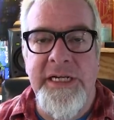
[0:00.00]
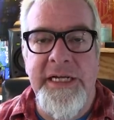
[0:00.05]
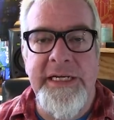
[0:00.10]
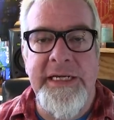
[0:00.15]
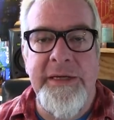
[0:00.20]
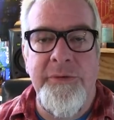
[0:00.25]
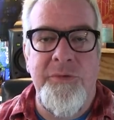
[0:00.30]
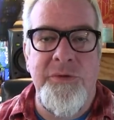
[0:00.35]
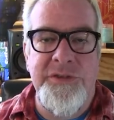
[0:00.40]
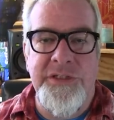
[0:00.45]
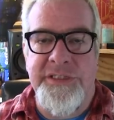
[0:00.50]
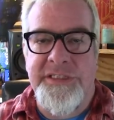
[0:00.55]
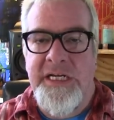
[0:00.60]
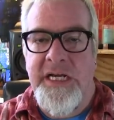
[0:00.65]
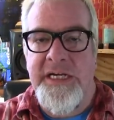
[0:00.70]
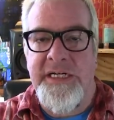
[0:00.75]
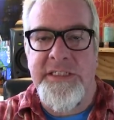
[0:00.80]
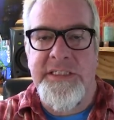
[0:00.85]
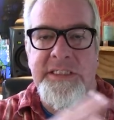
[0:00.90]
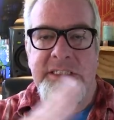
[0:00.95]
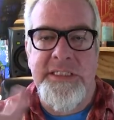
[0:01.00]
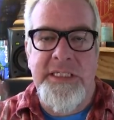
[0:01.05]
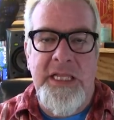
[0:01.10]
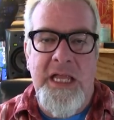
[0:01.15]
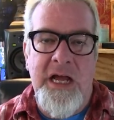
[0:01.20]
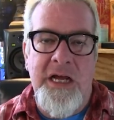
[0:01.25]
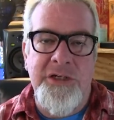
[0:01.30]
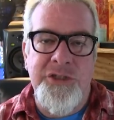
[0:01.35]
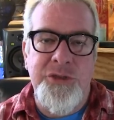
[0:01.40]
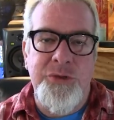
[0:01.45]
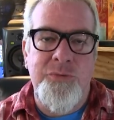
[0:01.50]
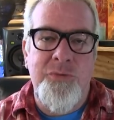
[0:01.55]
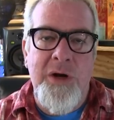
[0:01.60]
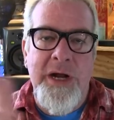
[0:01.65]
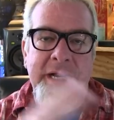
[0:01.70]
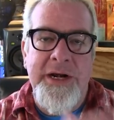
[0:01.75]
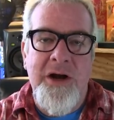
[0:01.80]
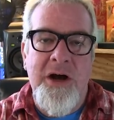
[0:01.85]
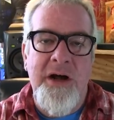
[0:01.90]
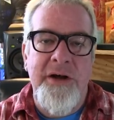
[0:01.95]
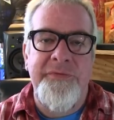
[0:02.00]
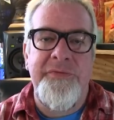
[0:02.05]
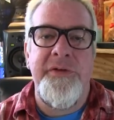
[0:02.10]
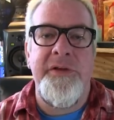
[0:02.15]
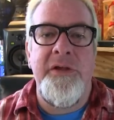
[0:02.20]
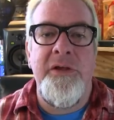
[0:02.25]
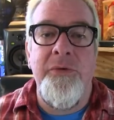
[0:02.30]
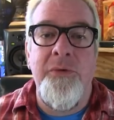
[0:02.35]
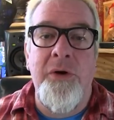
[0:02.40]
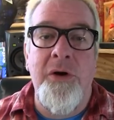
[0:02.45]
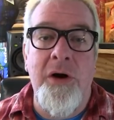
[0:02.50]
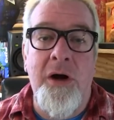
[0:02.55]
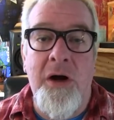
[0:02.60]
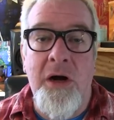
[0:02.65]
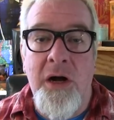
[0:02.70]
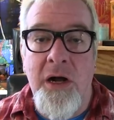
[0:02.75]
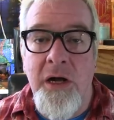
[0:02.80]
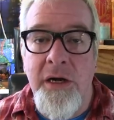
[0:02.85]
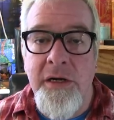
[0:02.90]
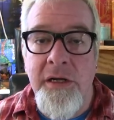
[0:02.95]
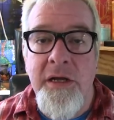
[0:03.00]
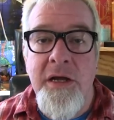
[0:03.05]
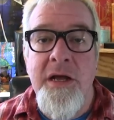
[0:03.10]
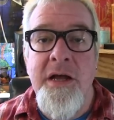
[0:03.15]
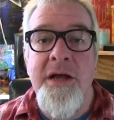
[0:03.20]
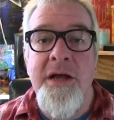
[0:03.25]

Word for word: and it will just kind of slosh right off, and you are on